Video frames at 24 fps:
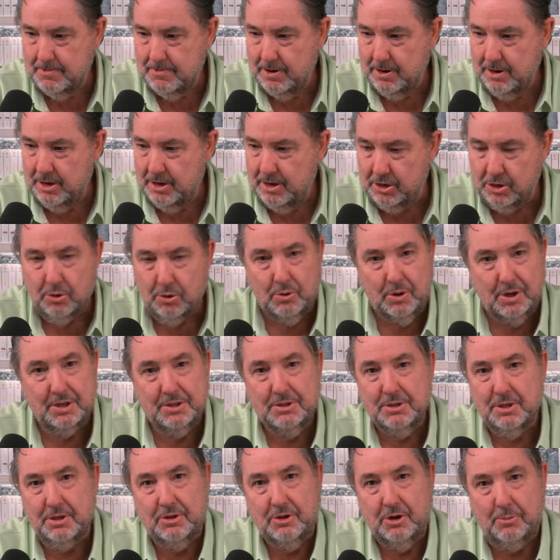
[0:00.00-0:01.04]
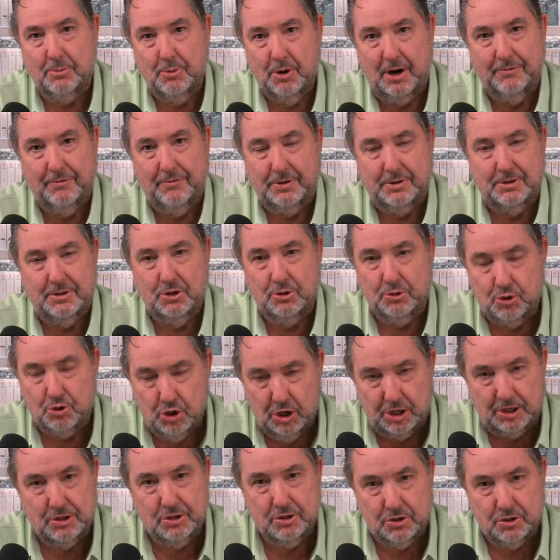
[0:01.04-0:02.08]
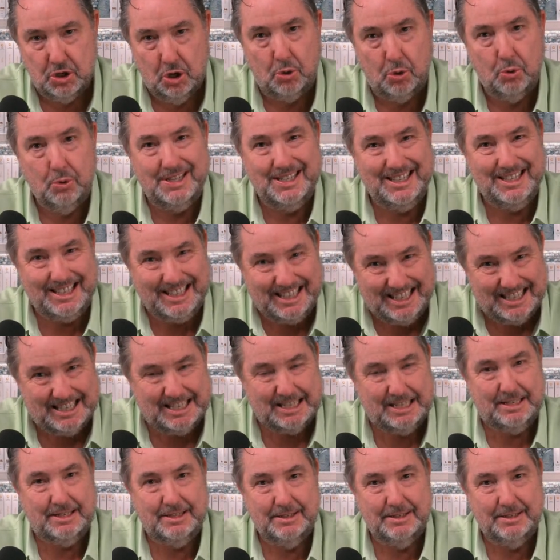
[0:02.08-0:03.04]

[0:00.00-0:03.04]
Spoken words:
You don't listen to your prophets. You just don't listen.